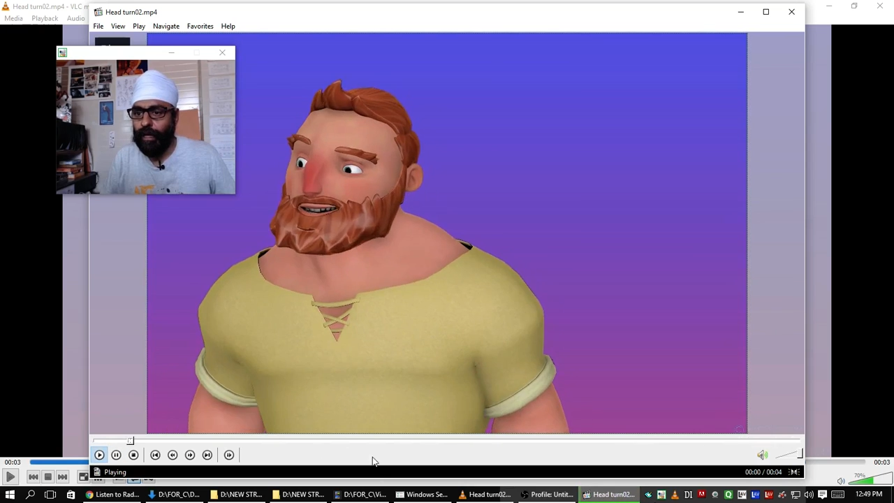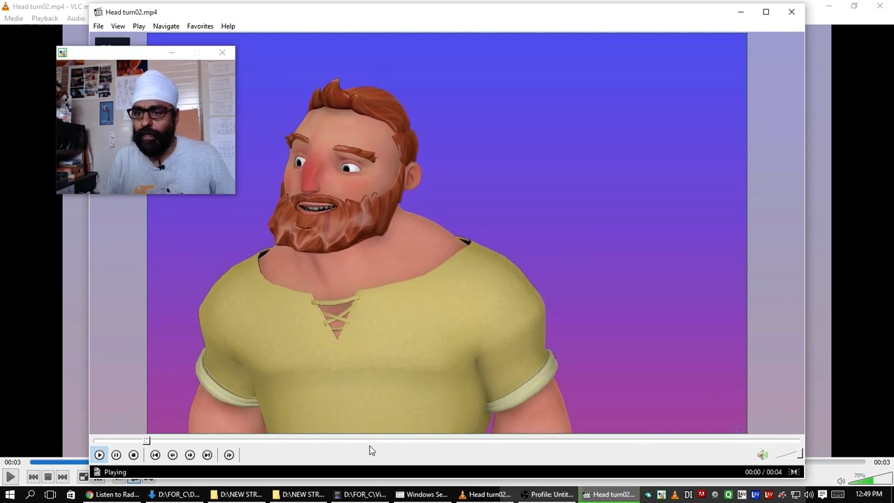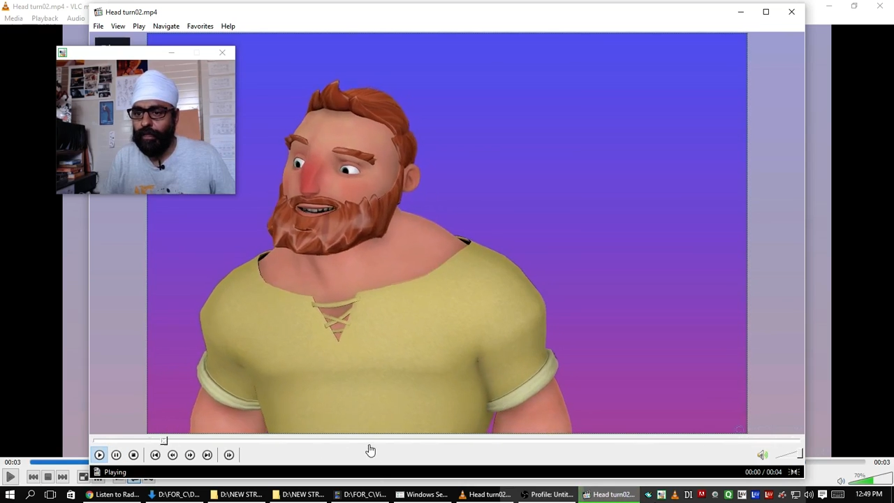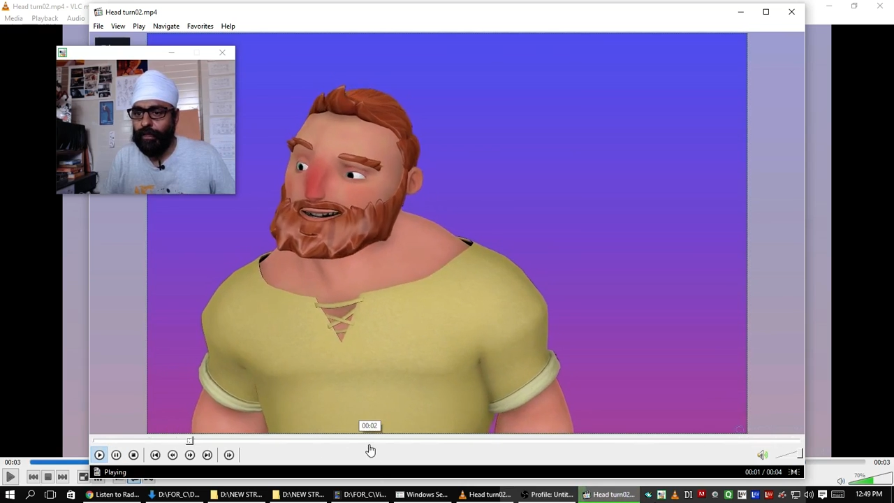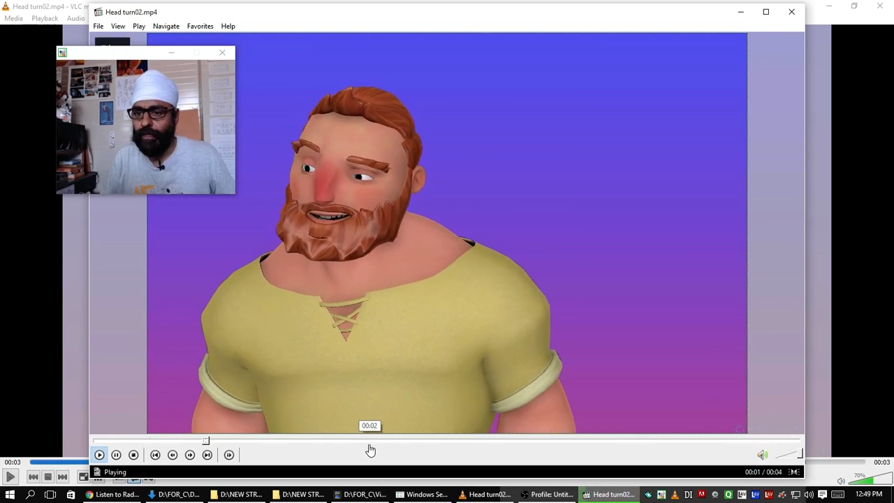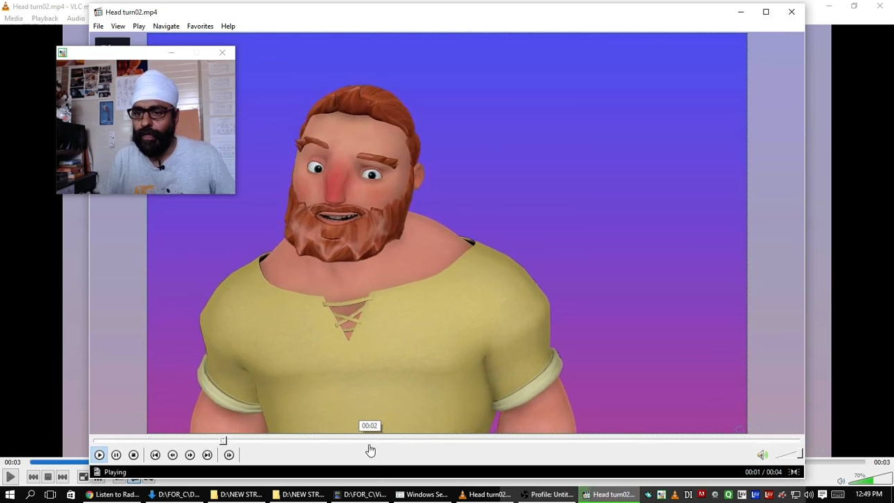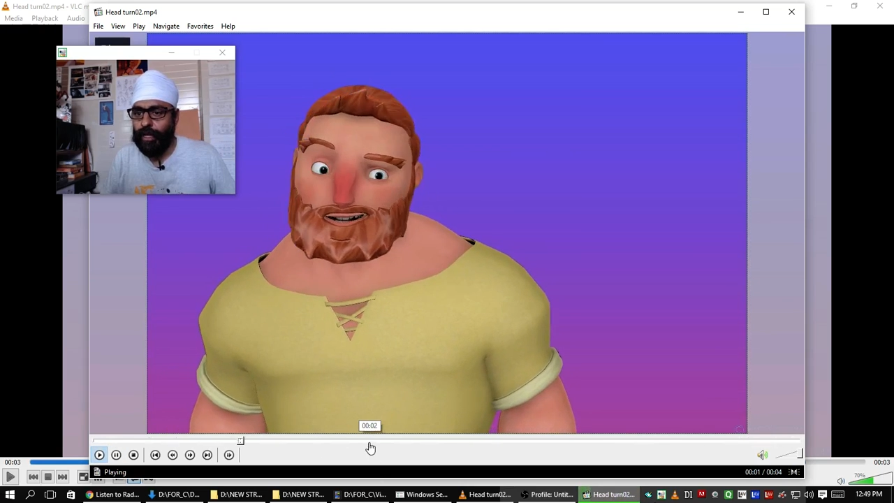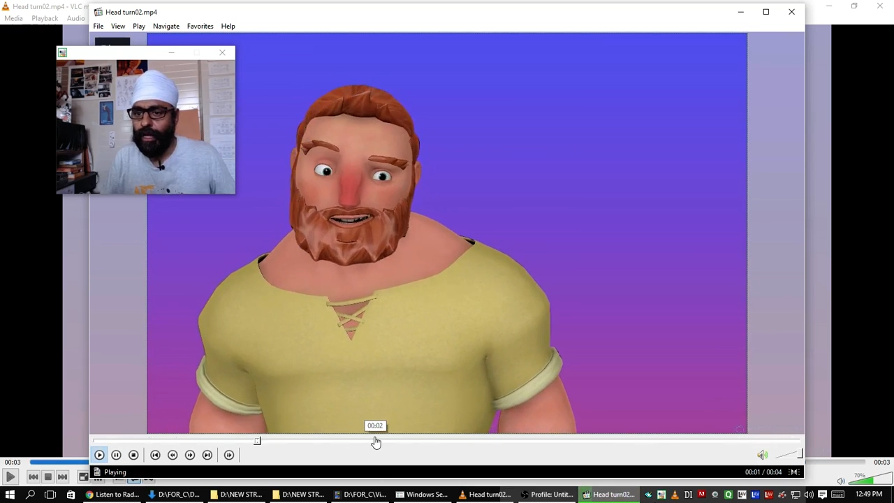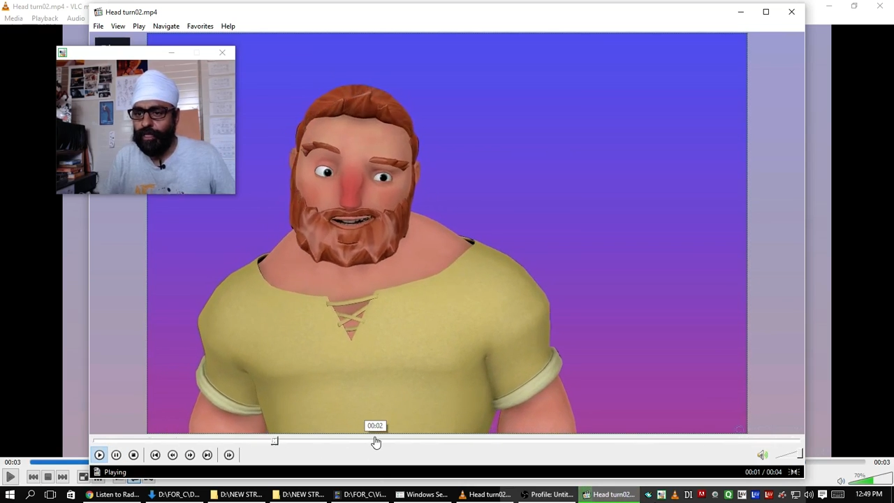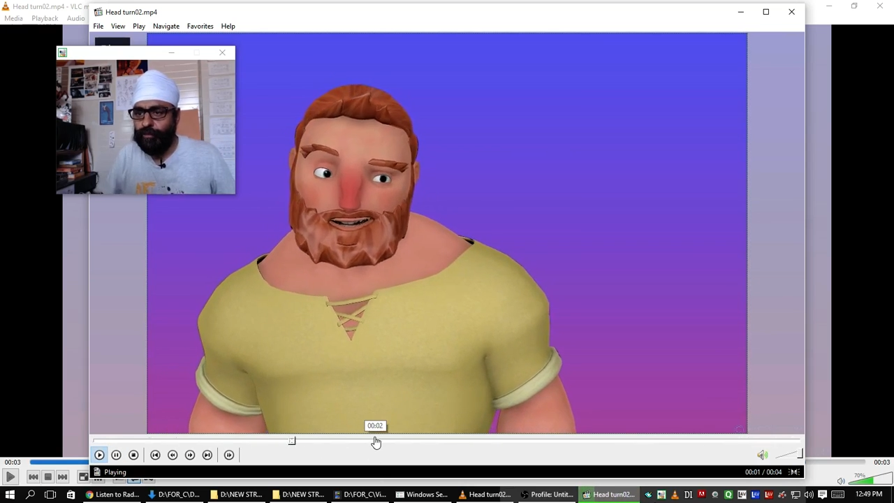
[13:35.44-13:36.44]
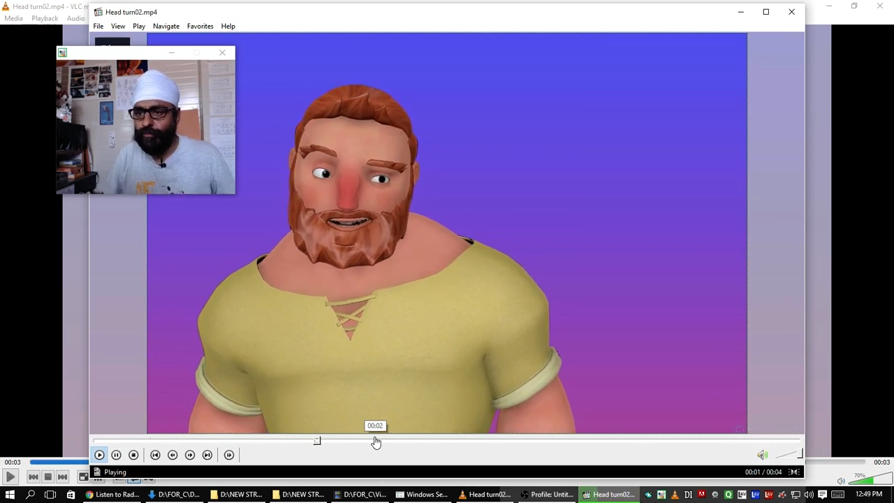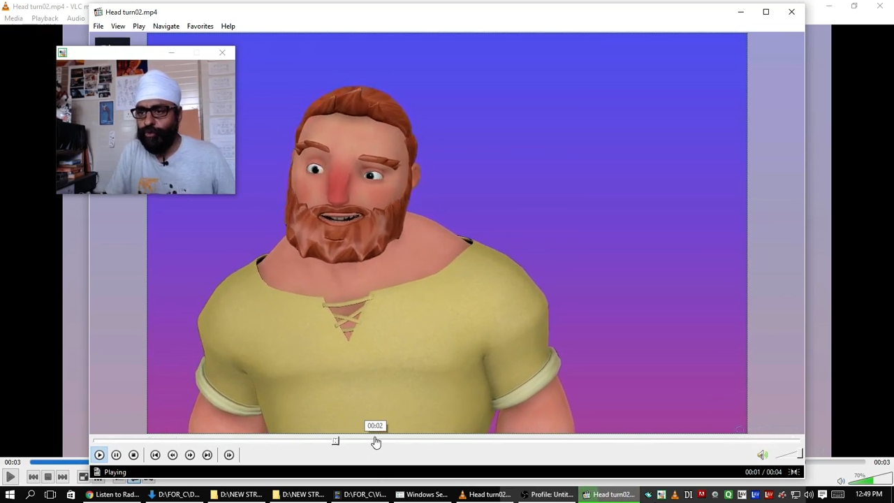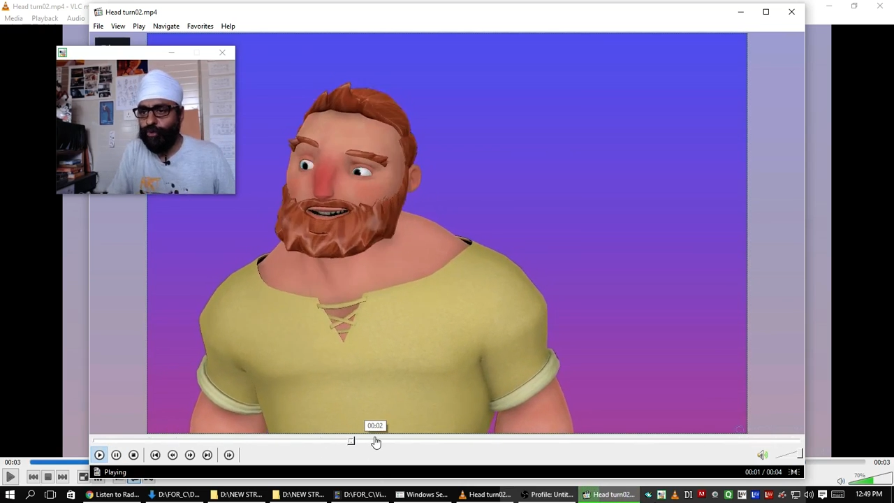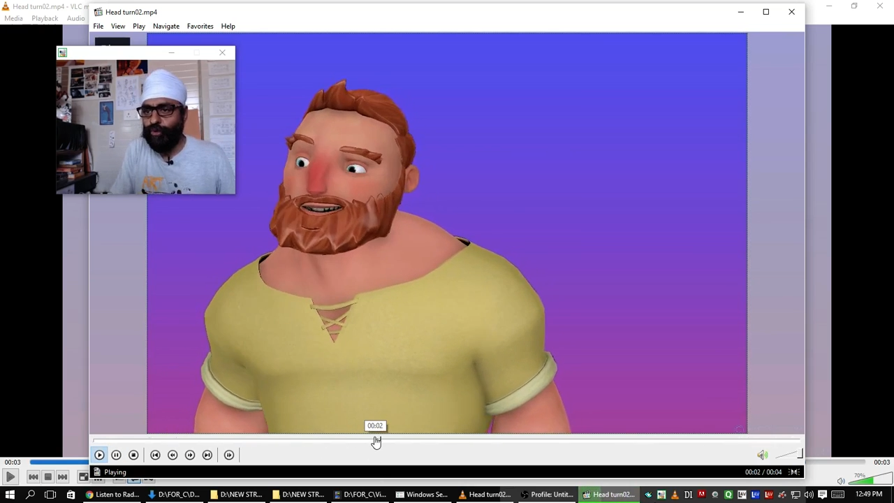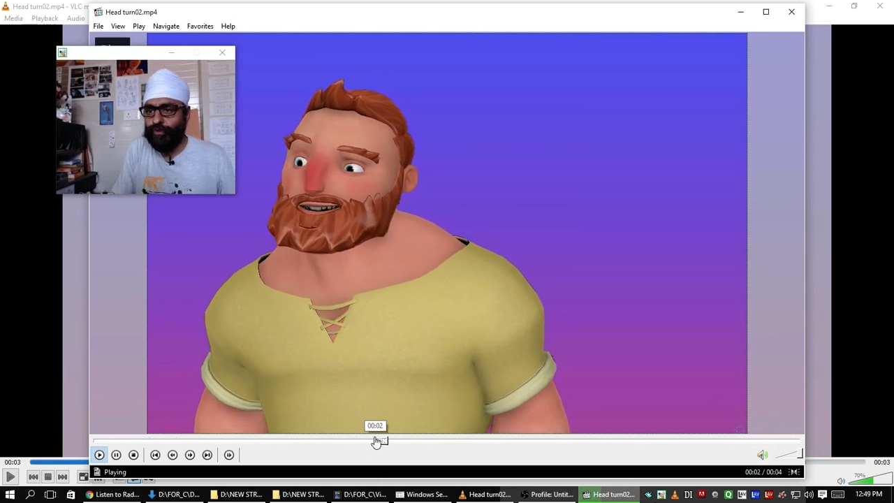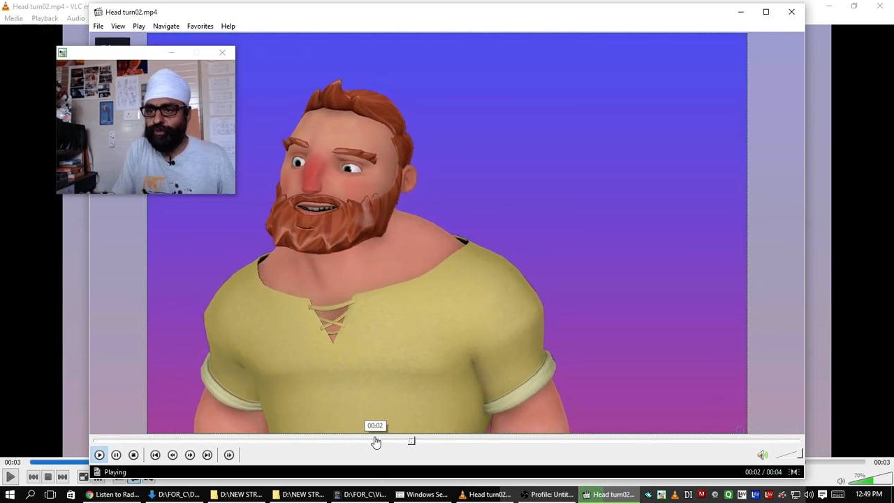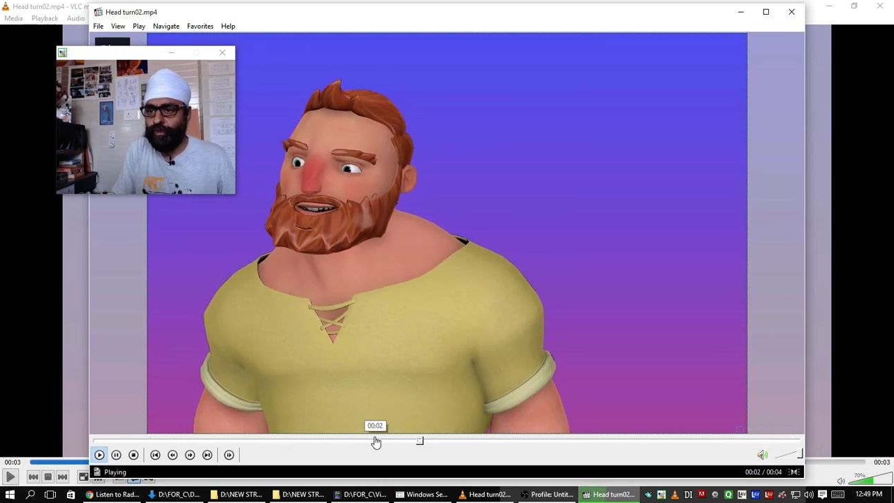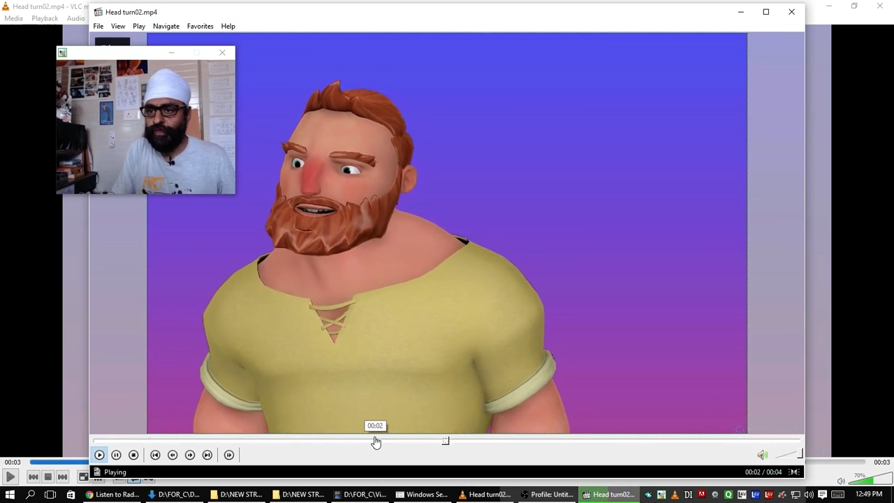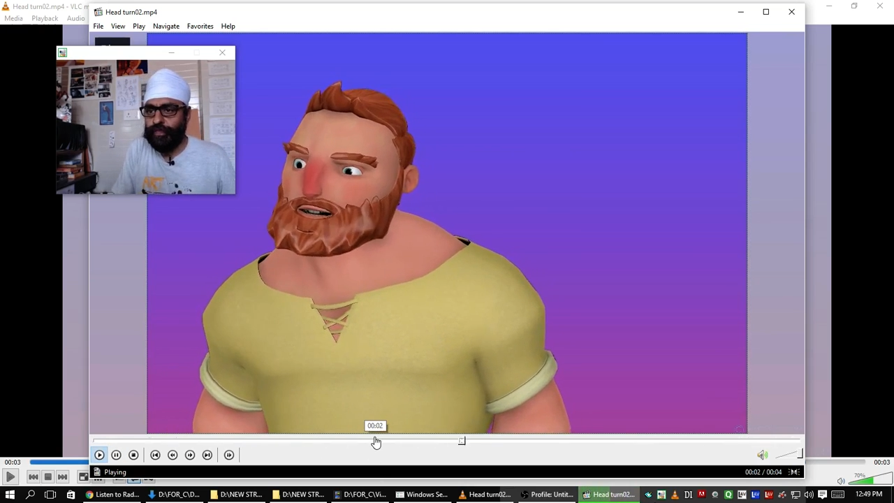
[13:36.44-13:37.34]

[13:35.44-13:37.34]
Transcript: The last moves of this